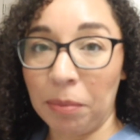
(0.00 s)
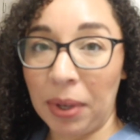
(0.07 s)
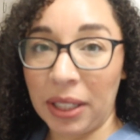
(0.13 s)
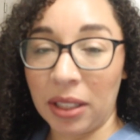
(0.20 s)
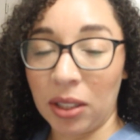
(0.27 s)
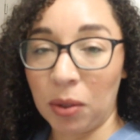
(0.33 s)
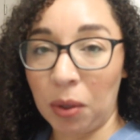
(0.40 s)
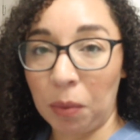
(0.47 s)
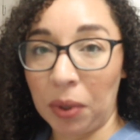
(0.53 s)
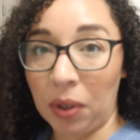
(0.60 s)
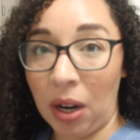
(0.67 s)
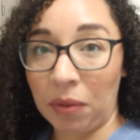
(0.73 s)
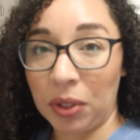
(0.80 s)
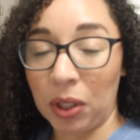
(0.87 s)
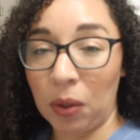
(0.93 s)
It makes it to where we
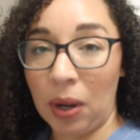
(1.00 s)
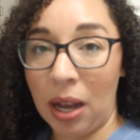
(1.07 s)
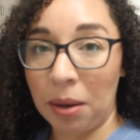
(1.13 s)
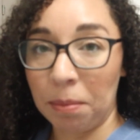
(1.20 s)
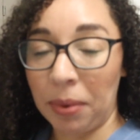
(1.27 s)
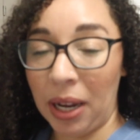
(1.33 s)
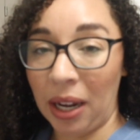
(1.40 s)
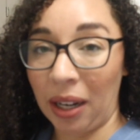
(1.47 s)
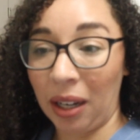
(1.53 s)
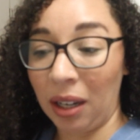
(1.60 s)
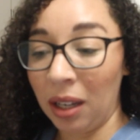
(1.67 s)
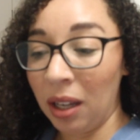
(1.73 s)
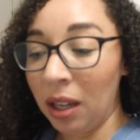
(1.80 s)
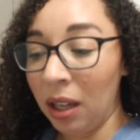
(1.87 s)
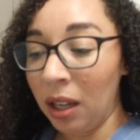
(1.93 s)
don't have to go out and buy
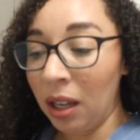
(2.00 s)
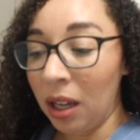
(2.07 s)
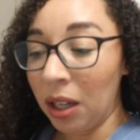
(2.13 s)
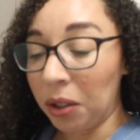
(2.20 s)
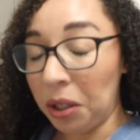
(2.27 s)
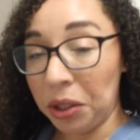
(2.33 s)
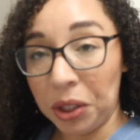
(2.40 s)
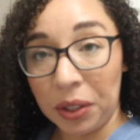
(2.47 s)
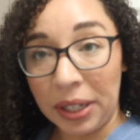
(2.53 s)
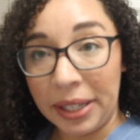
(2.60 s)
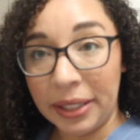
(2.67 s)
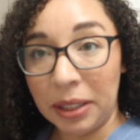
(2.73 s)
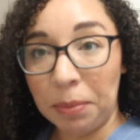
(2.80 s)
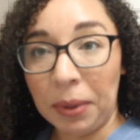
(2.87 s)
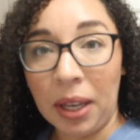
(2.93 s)

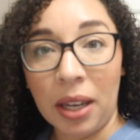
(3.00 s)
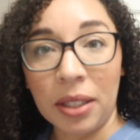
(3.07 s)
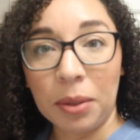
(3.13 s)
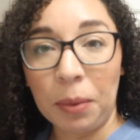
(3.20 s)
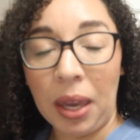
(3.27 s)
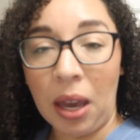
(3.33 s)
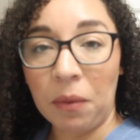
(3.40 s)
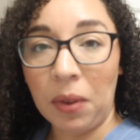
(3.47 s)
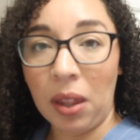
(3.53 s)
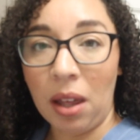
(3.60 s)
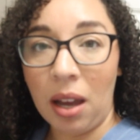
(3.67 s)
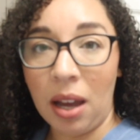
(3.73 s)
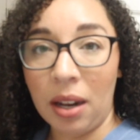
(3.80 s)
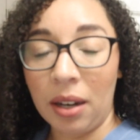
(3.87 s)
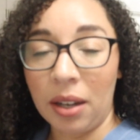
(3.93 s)
groceries because we have a
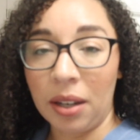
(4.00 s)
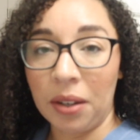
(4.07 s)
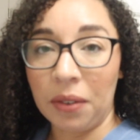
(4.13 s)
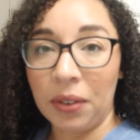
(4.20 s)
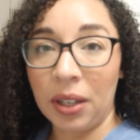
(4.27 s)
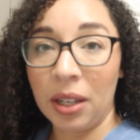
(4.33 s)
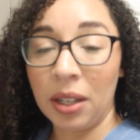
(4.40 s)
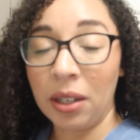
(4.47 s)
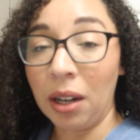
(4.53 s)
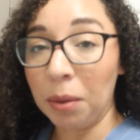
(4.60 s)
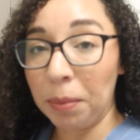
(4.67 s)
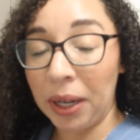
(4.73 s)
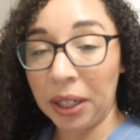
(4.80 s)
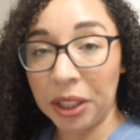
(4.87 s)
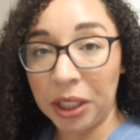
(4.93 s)
lot of
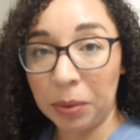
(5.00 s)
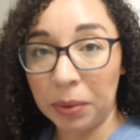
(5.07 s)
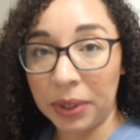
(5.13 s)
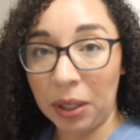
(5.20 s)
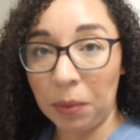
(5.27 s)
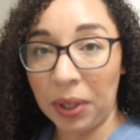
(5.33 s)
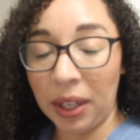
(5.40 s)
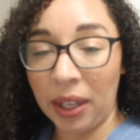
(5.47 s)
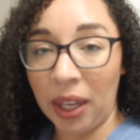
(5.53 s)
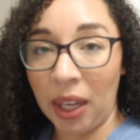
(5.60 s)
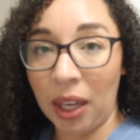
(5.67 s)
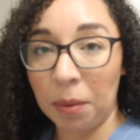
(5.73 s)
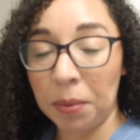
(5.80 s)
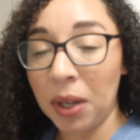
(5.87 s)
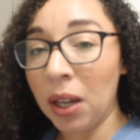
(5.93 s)
non-perishables that we can
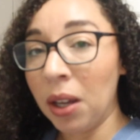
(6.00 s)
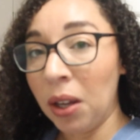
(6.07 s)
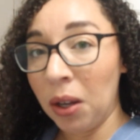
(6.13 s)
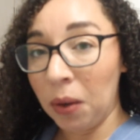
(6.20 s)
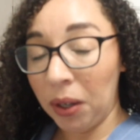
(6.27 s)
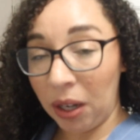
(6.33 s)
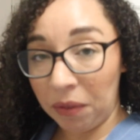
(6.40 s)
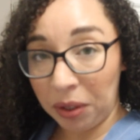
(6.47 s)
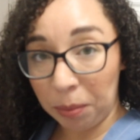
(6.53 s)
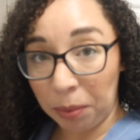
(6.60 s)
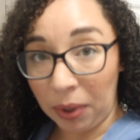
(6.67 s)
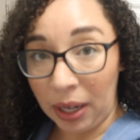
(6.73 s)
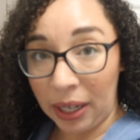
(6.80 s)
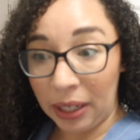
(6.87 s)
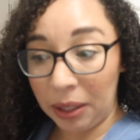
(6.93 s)
keep. We have the
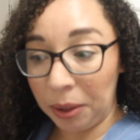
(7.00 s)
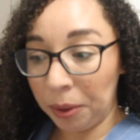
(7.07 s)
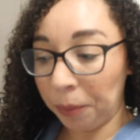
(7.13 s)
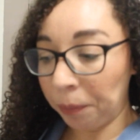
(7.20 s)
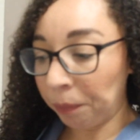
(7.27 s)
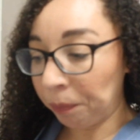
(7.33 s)
bread.